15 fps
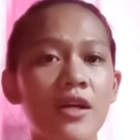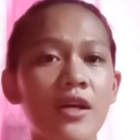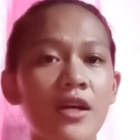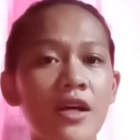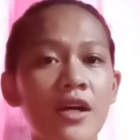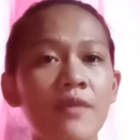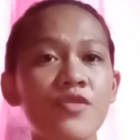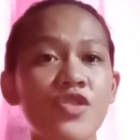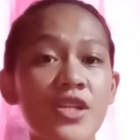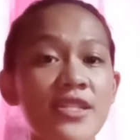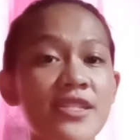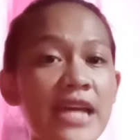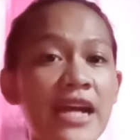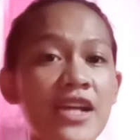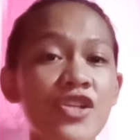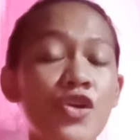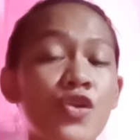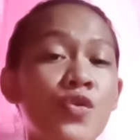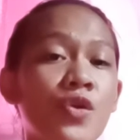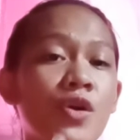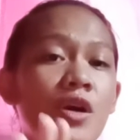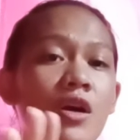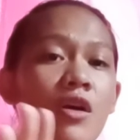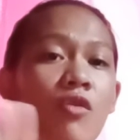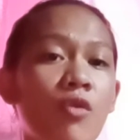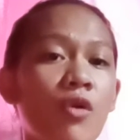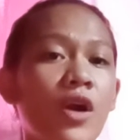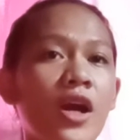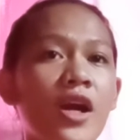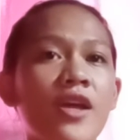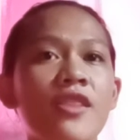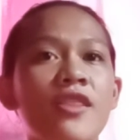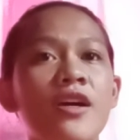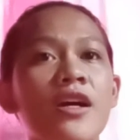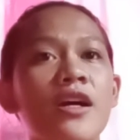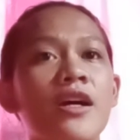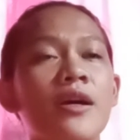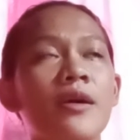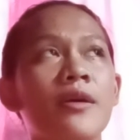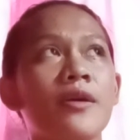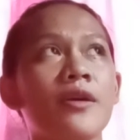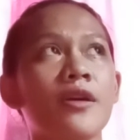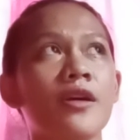transaction or the